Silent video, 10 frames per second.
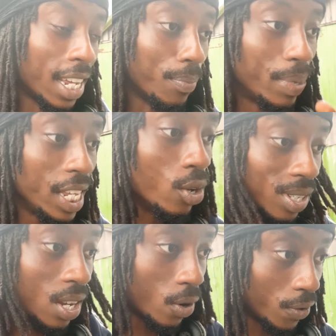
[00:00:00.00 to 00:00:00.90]
Be
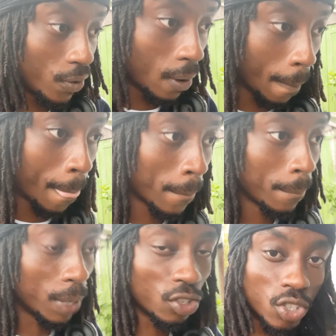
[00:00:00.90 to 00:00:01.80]
yourself,
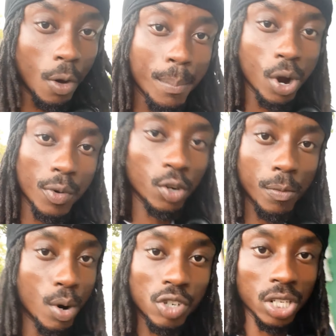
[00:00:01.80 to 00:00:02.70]
but just don't put up with no
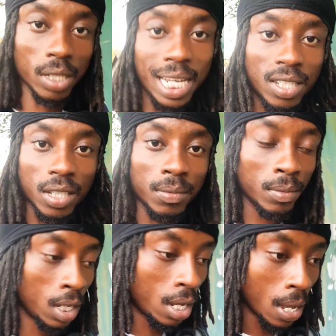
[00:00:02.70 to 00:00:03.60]
bullshit. That's it.
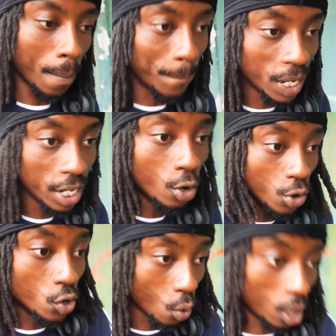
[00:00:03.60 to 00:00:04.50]
Be who
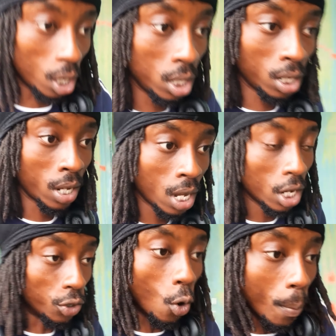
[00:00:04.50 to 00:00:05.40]
you are.
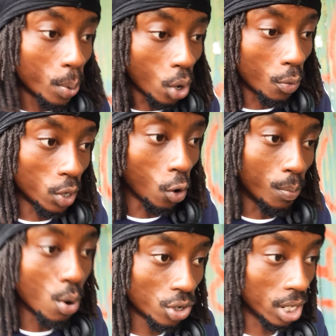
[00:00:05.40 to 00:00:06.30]
Don't put up with no
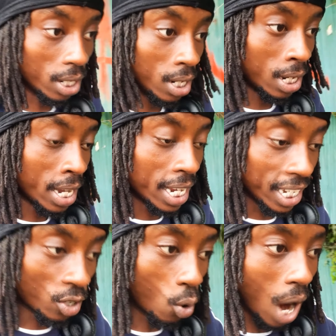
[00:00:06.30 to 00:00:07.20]
bullshit.
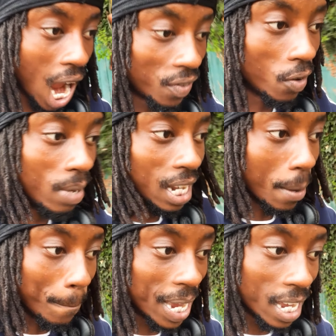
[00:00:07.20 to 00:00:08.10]
This whole alpha male
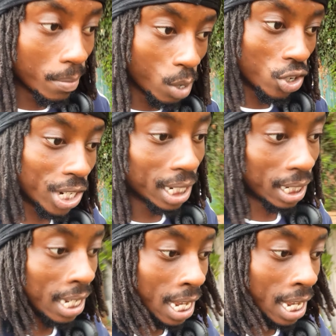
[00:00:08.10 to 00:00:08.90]
and beta male shit,